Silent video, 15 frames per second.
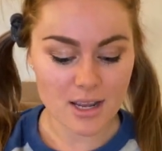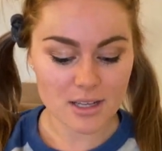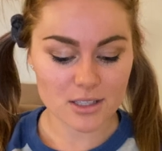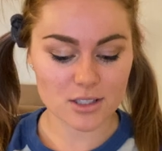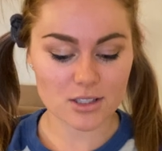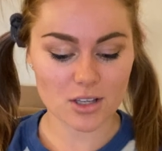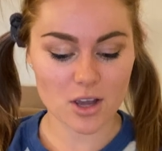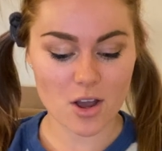
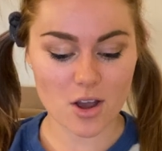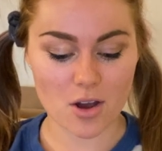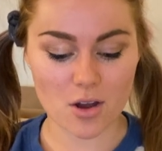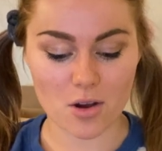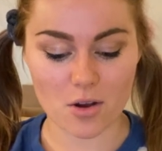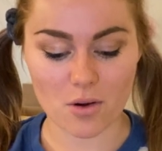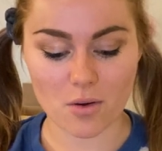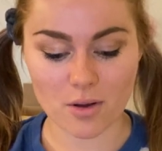
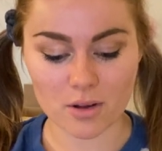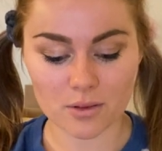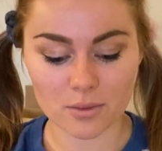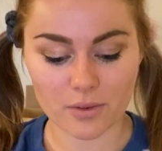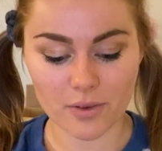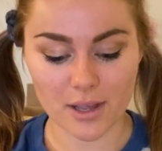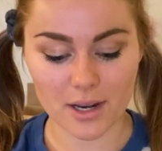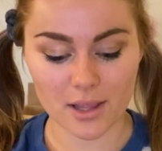So
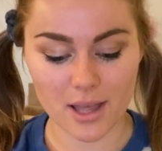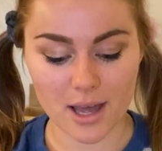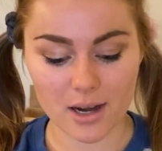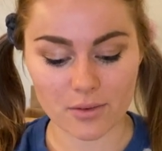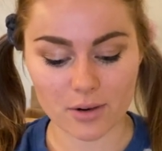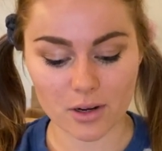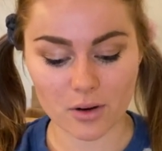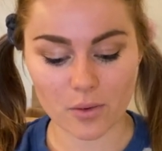we've had a lot
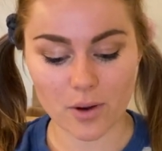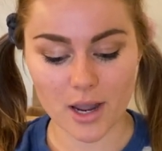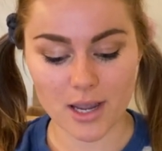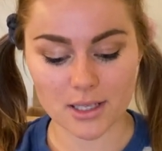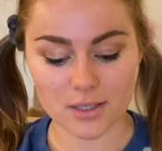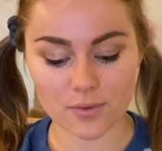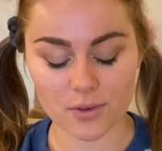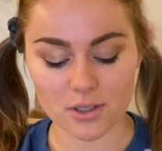of
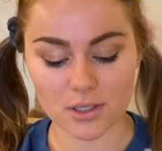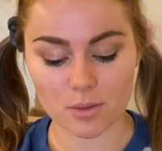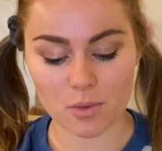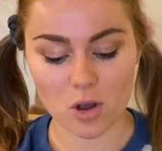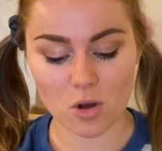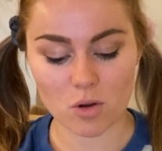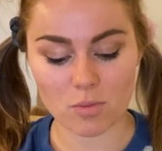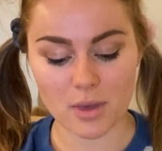requests for some
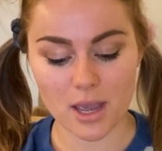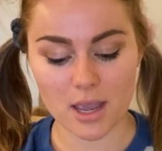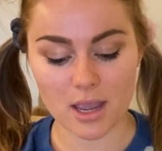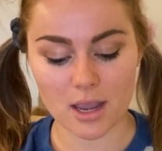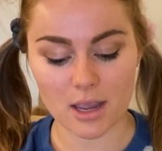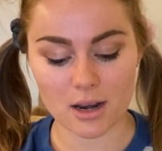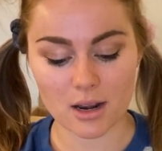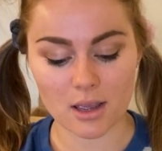
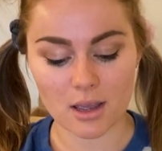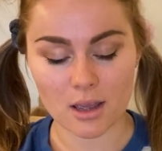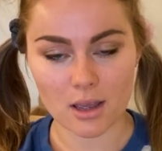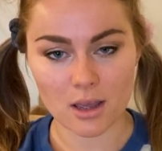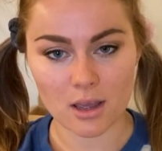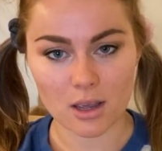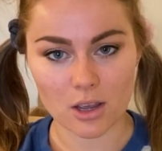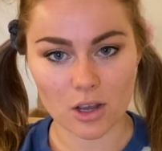homemade
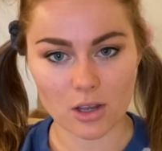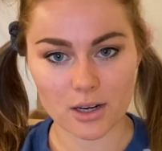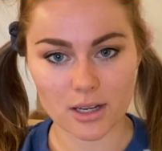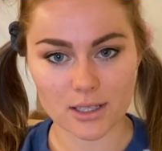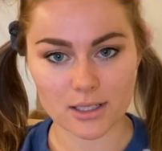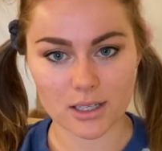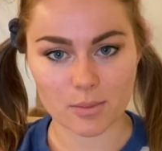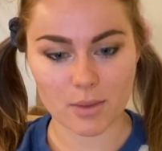
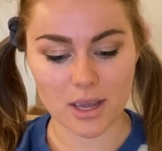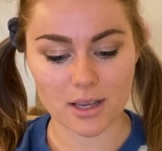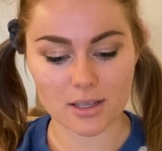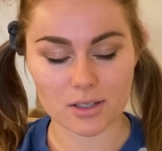goodies to make.